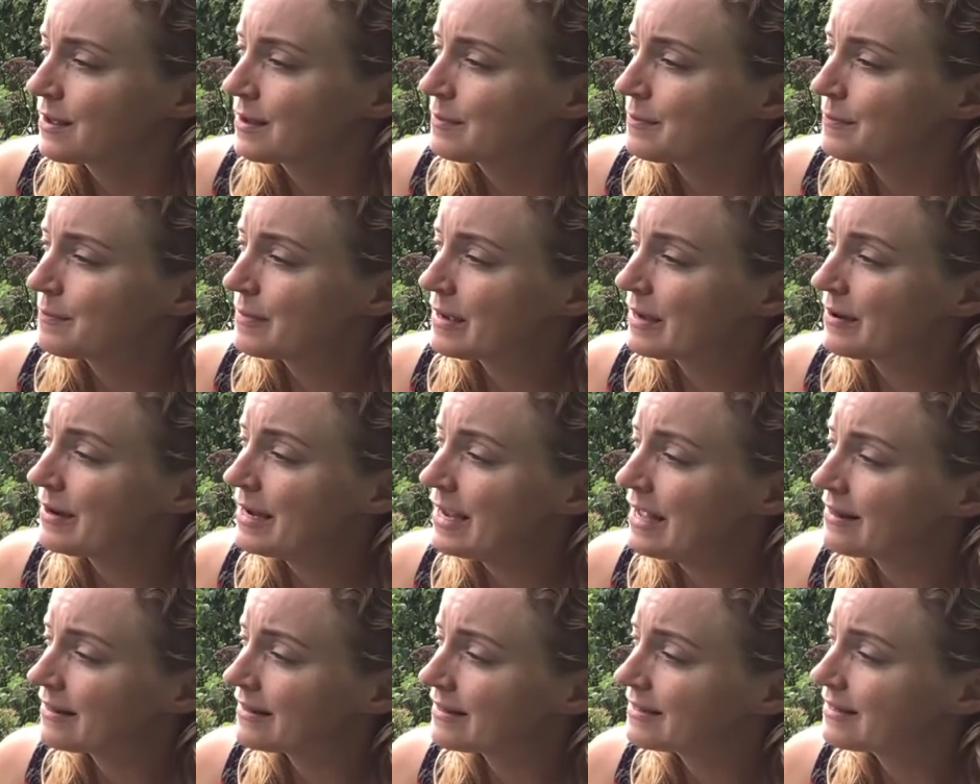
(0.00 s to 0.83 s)
Mary
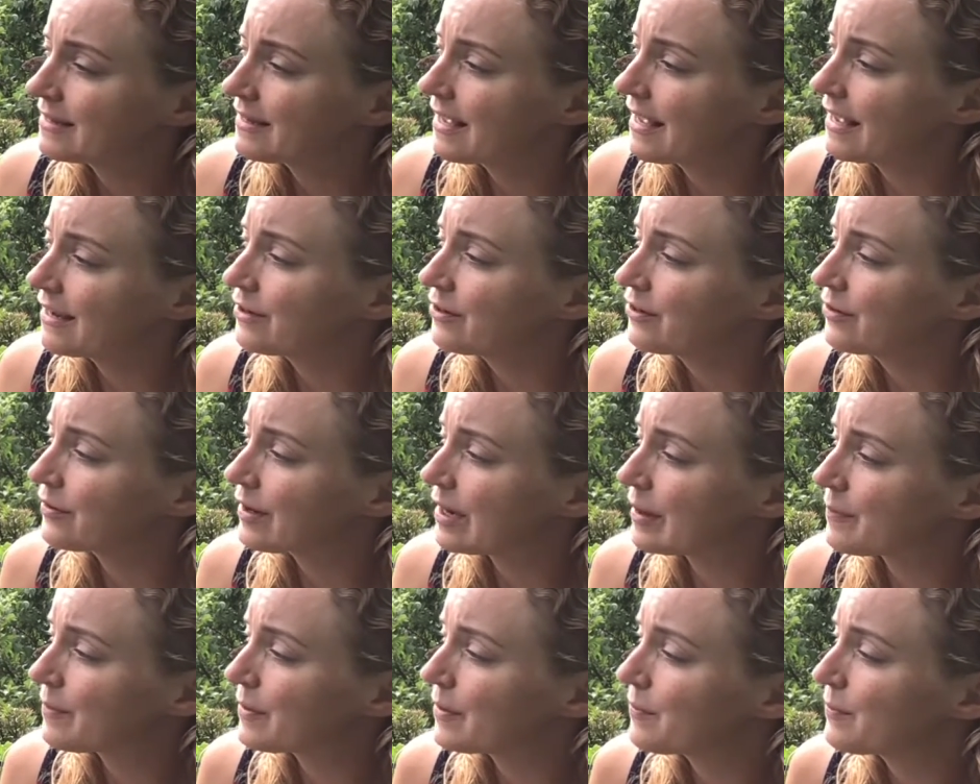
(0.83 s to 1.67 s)
Ellen and her
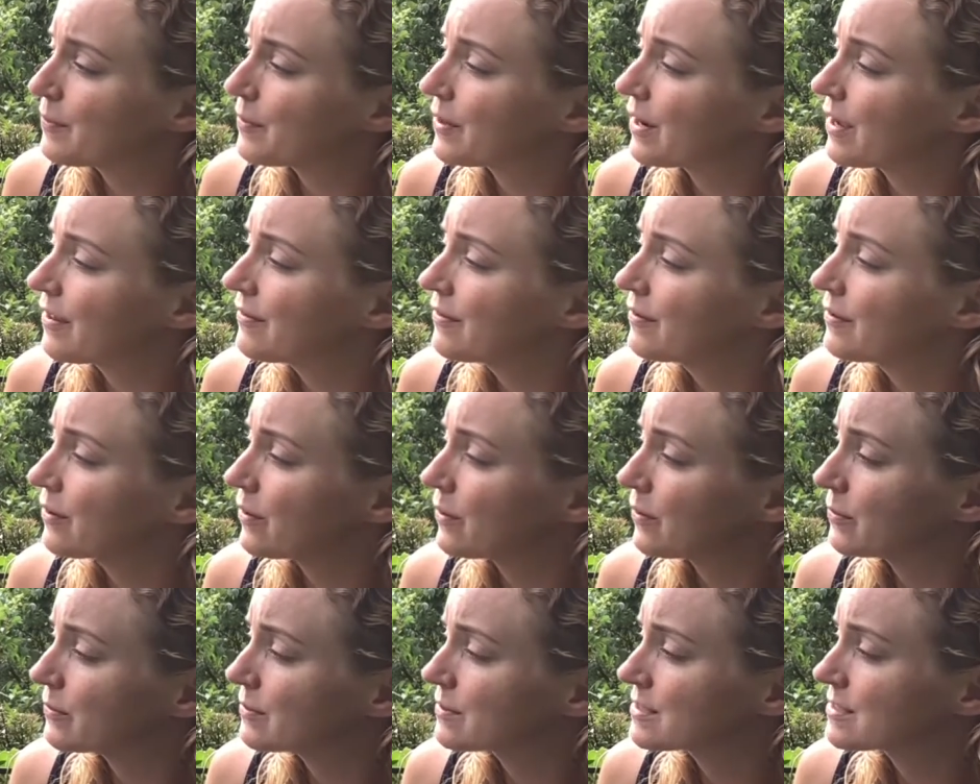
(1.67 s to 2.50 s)
grandpa put on their
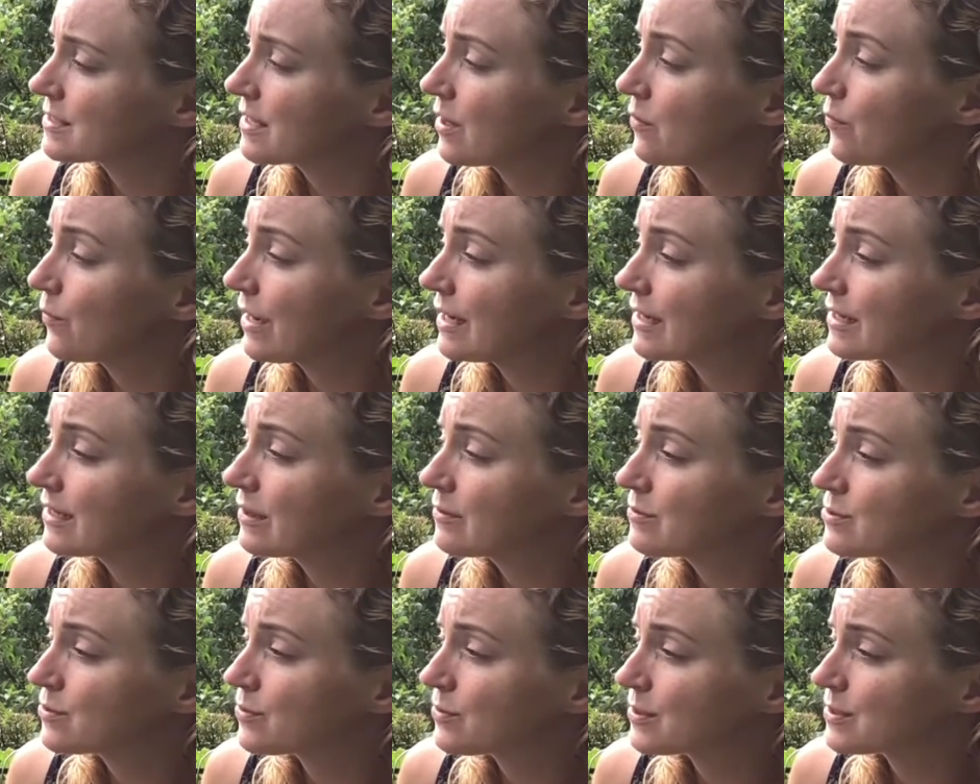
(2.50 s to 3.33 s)
coats and went
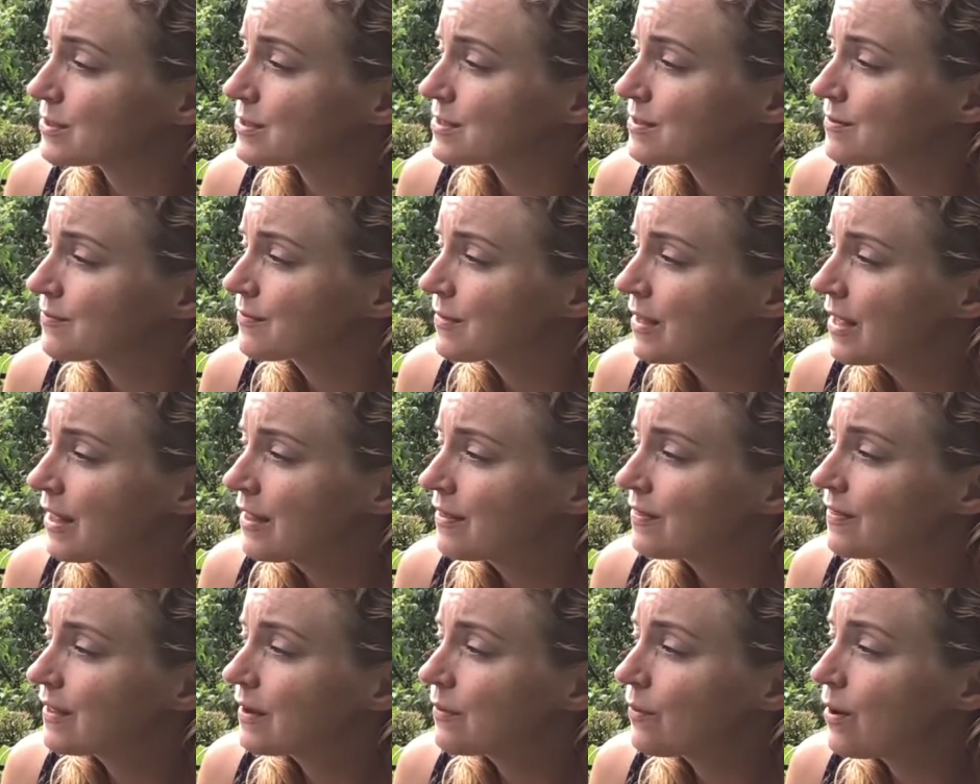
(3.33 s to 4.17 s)
outdoors.
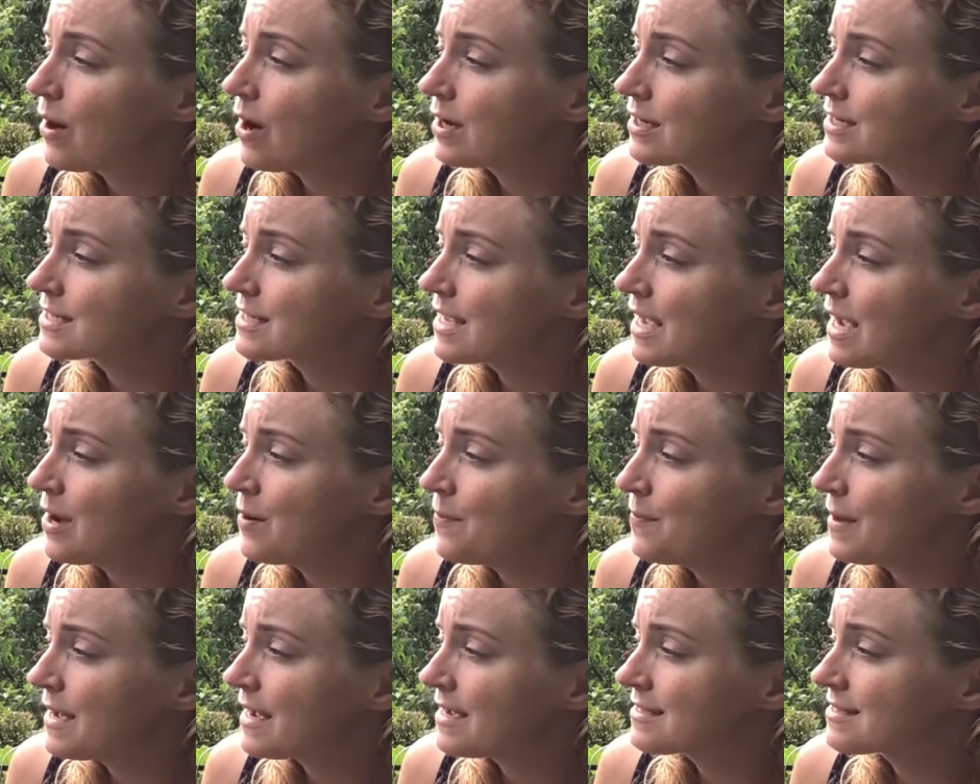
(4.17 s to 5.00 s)
They walked down
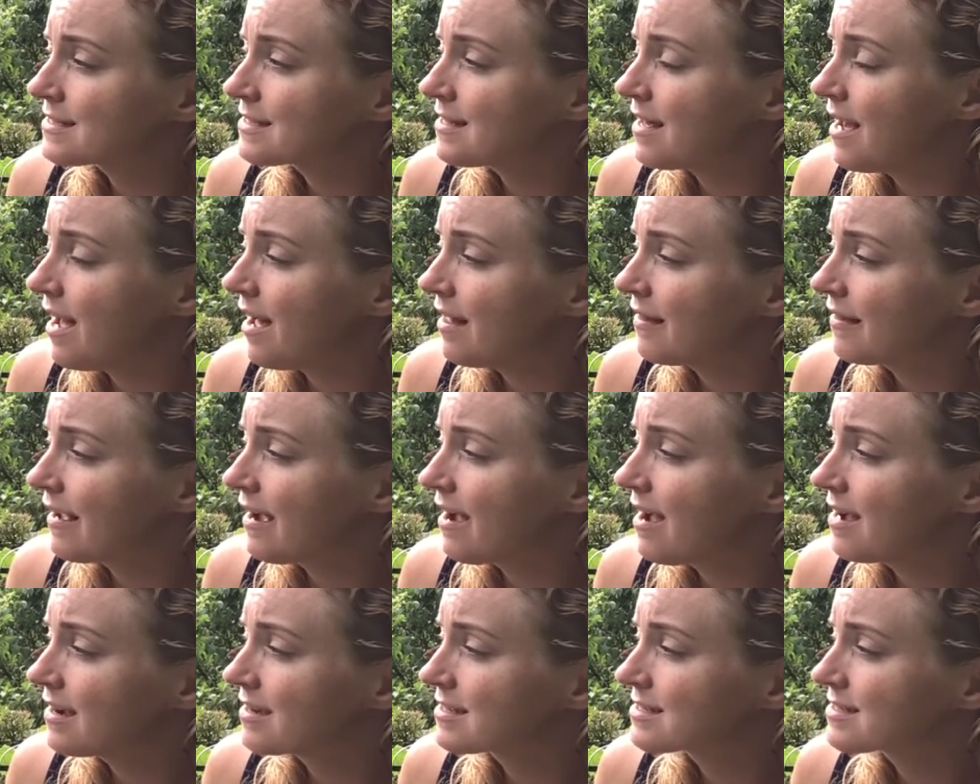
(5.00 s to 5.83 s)
past the
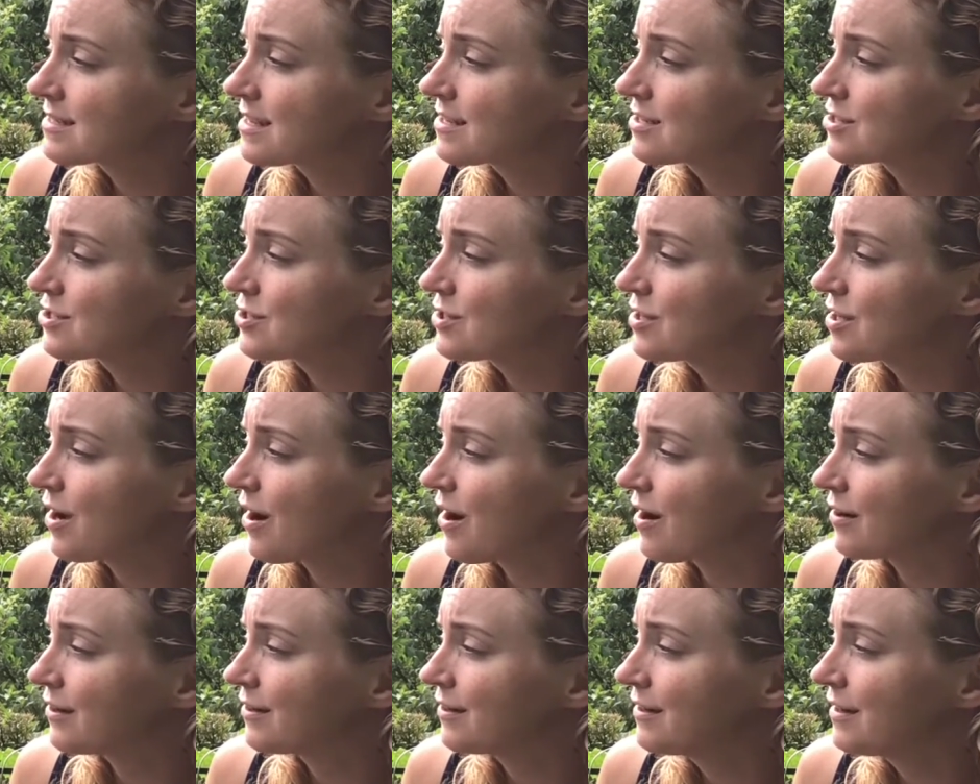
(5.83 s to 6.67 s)
hollyhocks to the
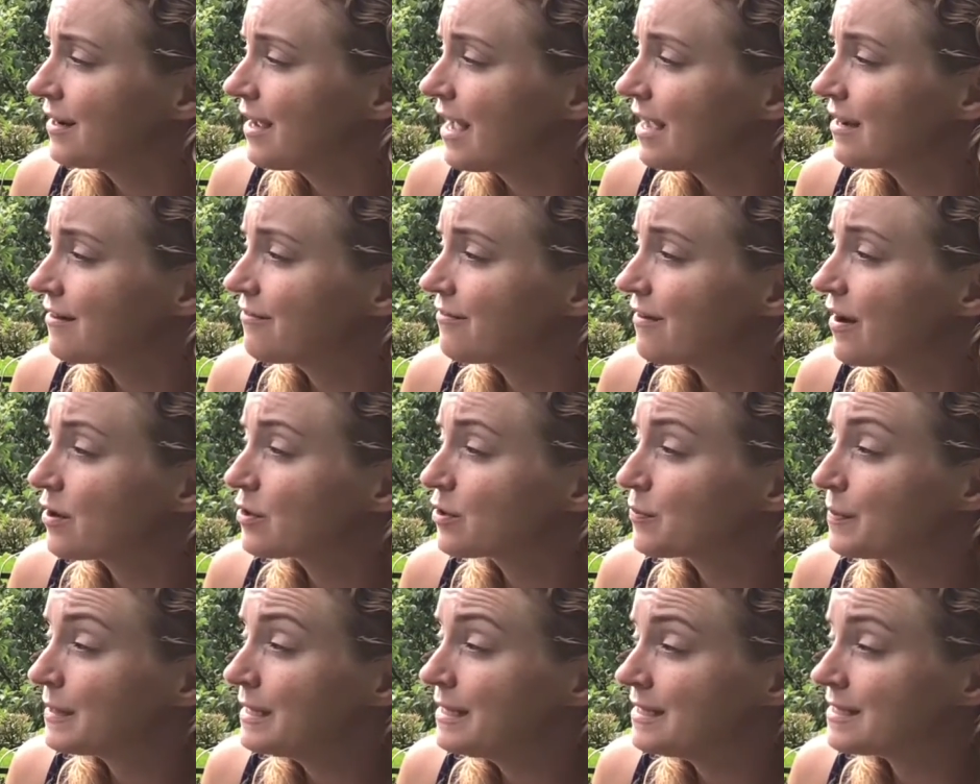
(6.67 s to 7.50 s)
garden and
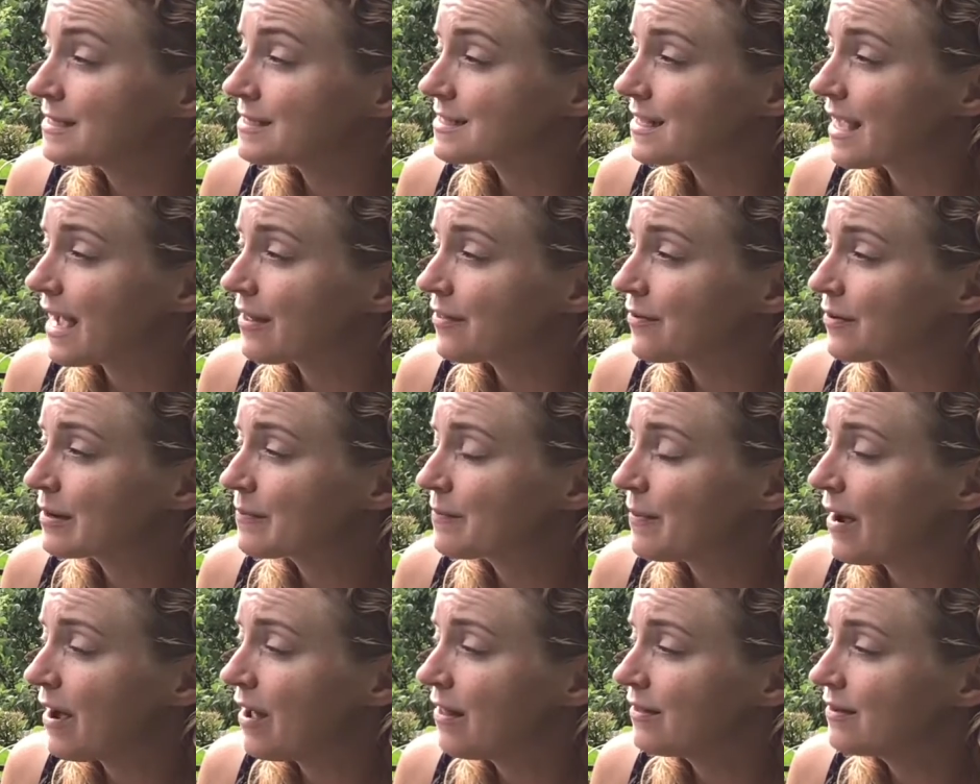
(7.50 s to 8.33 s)
found bees gathering
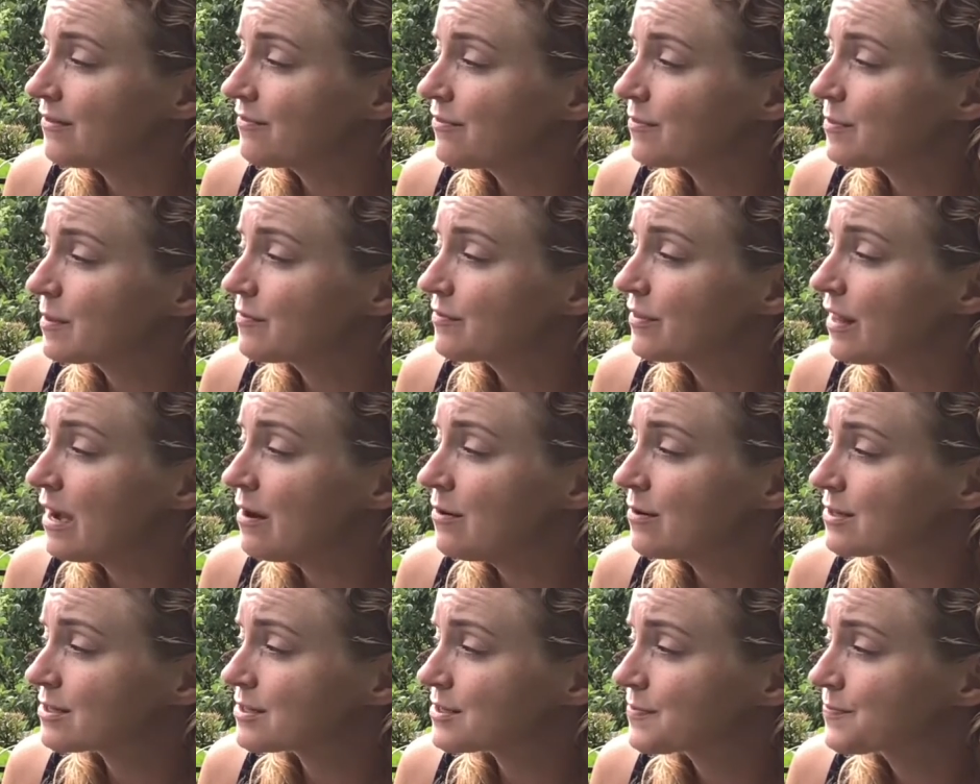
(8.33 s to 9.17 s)
pollen from the
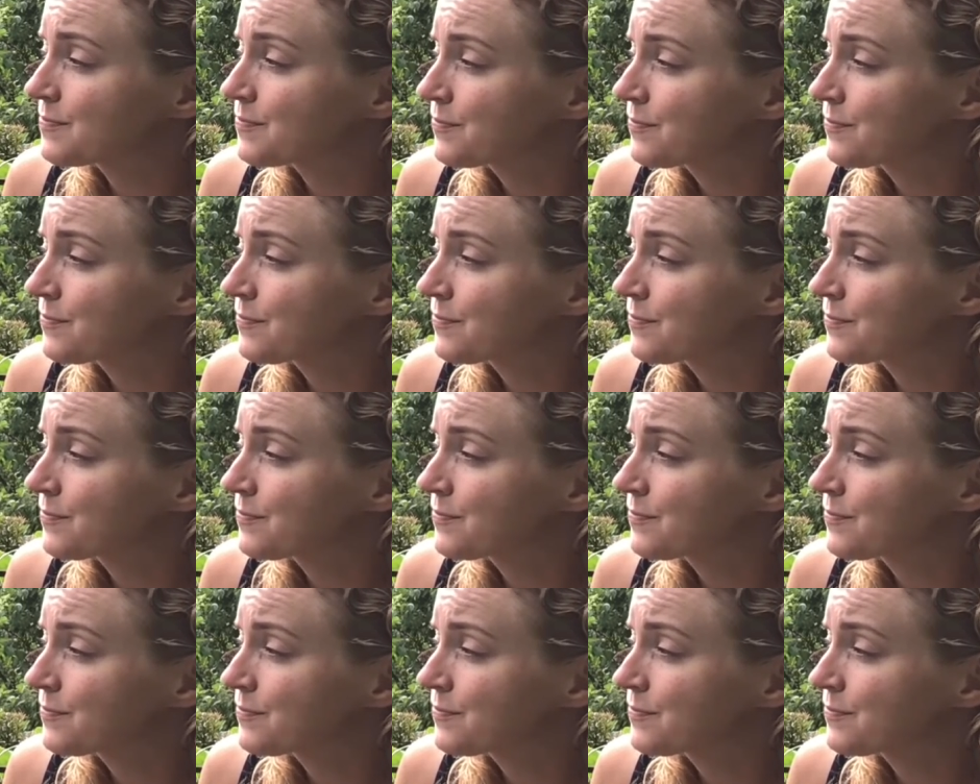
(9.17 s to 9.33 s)
flowers.